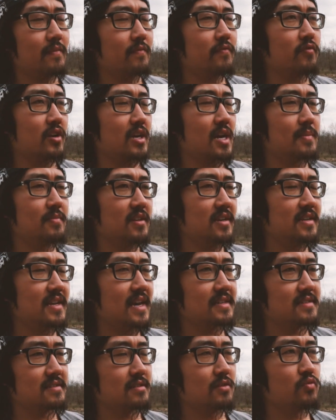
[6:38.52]
for a couple of
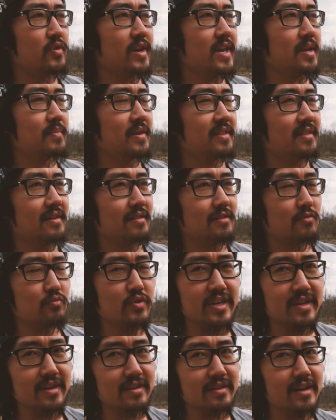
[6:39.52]
days in the week, but then the
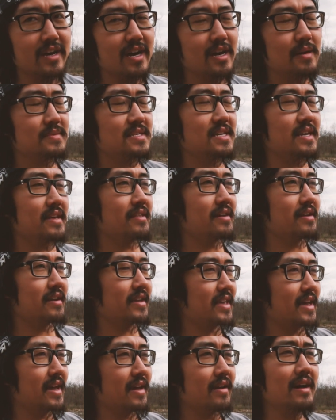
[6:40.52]
weekend comes, and then
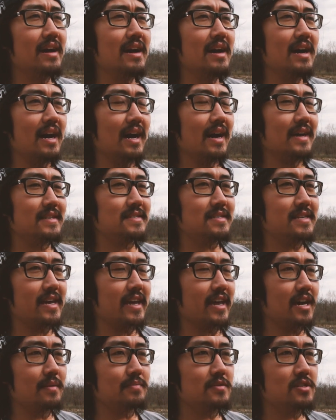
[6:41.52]
again I
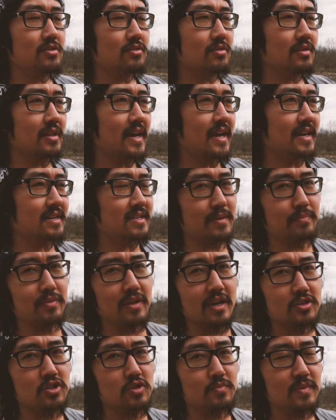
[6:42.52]
stay up too late, I
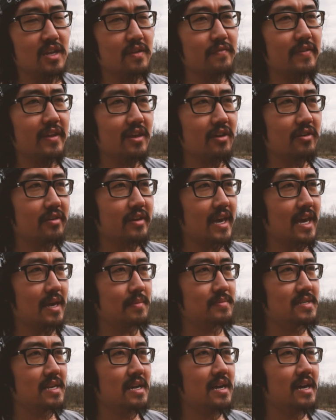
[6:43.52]
play too many video
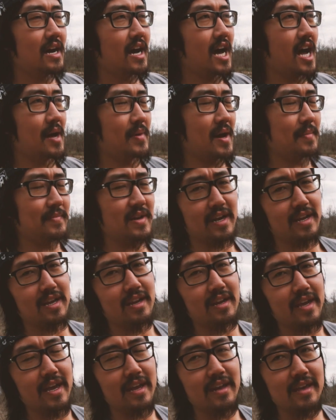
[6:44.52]
games, I'm not
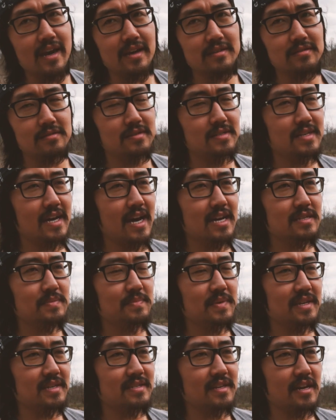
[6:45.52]
getting any exercise
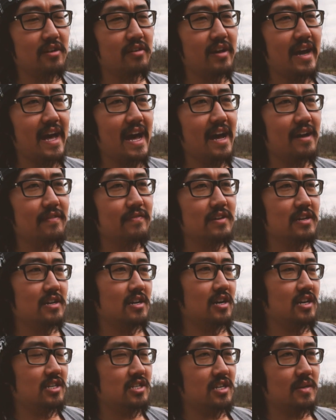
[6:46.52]
because I don't have
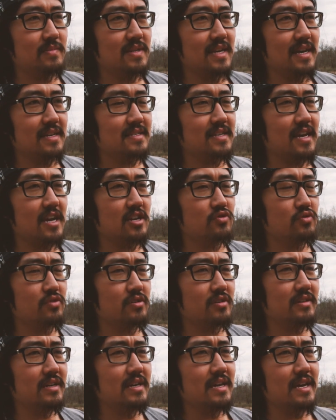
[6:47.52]
a gym day
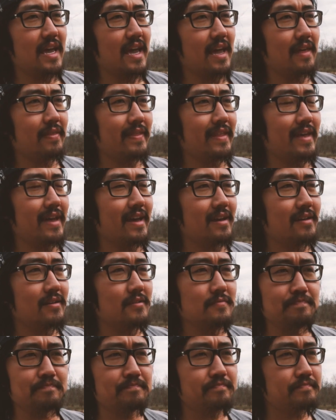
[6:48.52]
scheduled, and
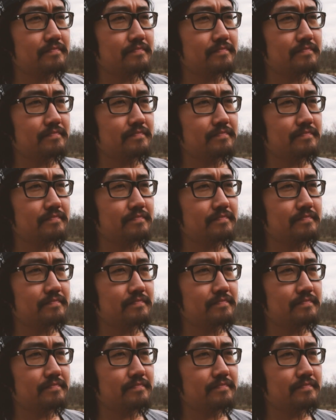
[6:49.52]
then